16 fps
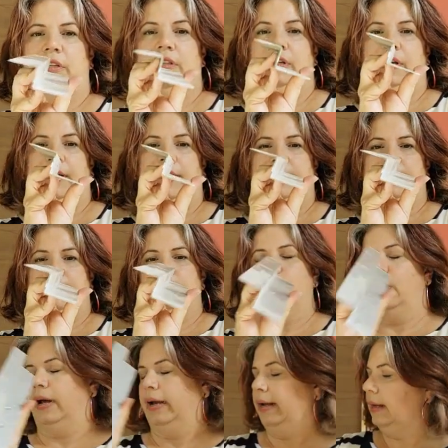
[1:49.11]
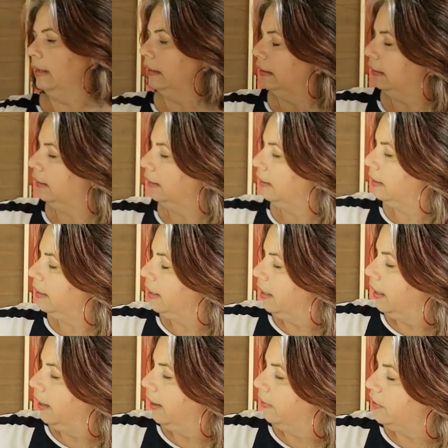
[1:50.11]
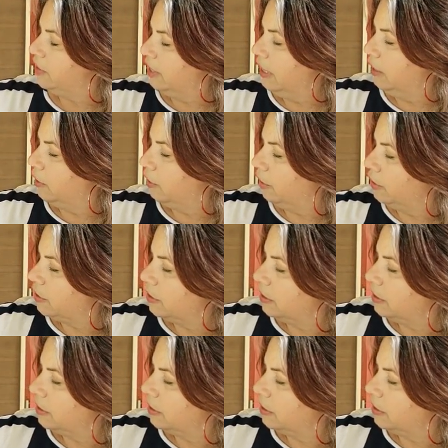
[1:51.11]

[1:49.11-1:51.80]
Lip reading: You can see why. And the Z-girts,